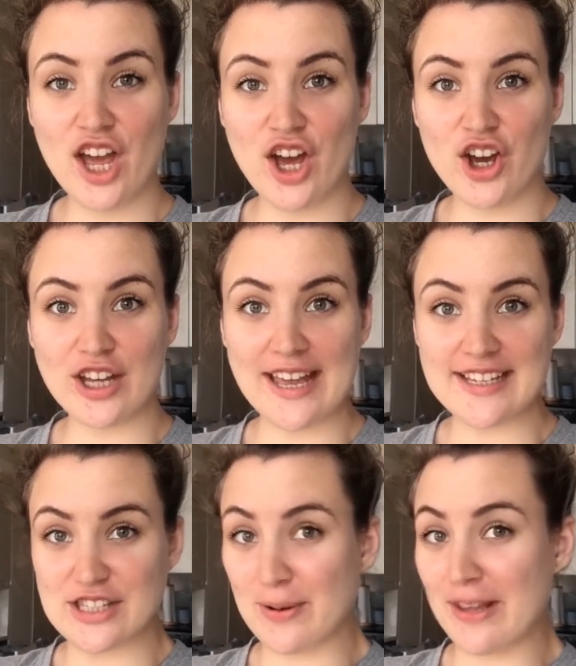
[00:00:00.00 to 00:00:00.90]
Okay, so
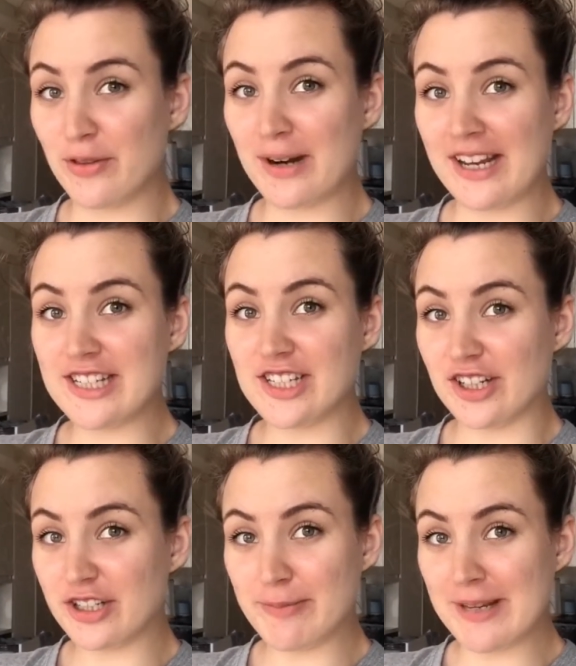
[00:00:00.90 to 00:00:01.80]
I thought I'd
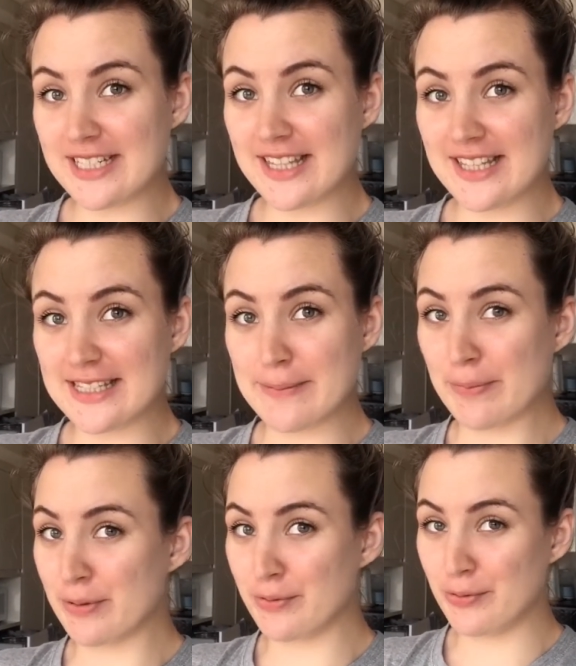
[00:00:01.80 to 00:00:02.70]
document this
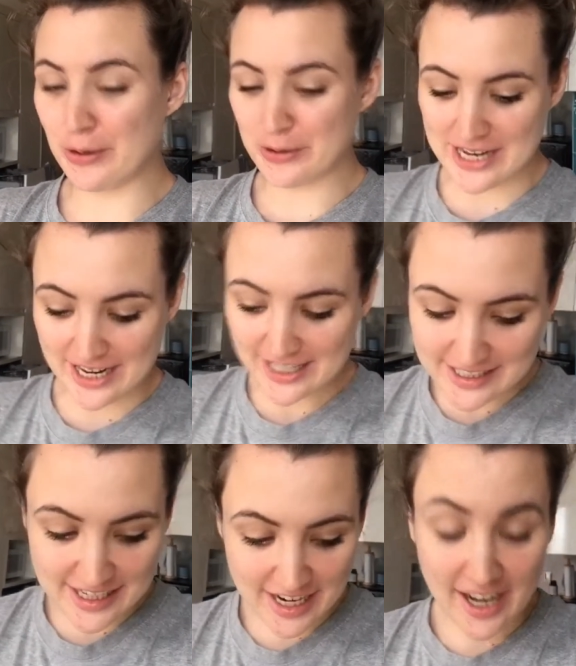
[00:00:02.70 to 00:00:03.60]
process.
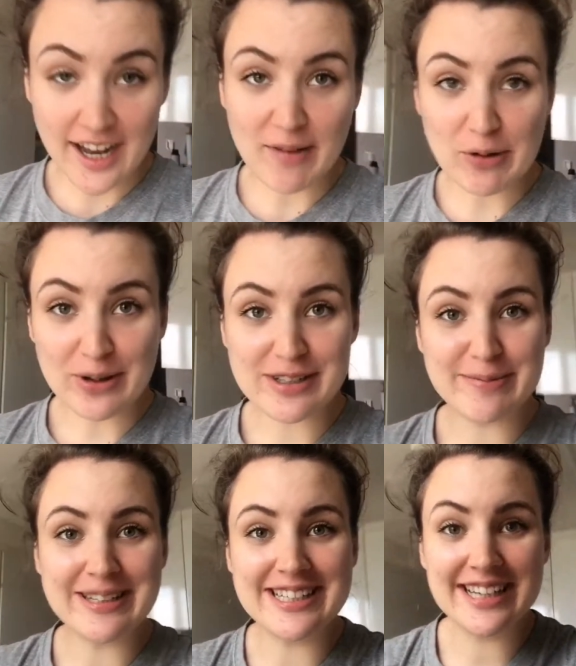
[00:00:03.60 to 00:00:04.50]
I'm going to be
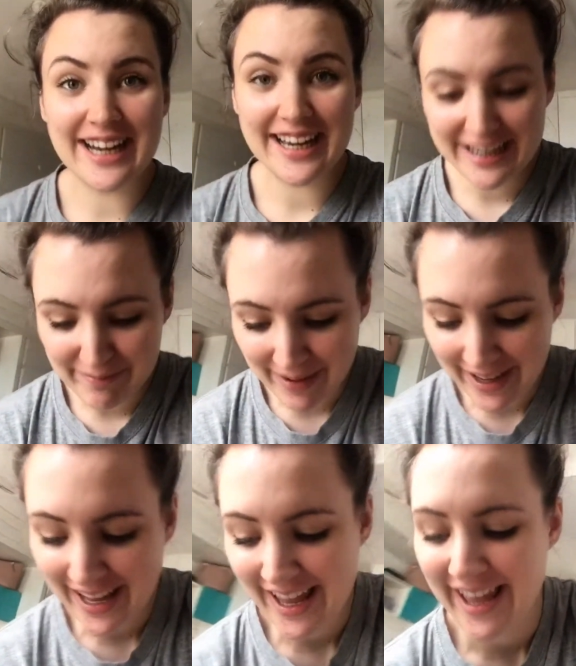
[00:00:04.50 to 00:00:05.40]
dyeing my
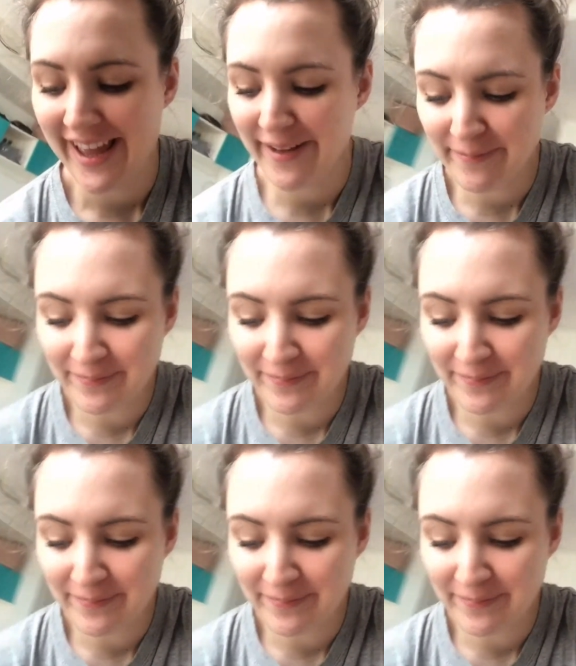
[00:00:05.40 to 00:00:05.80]
hair.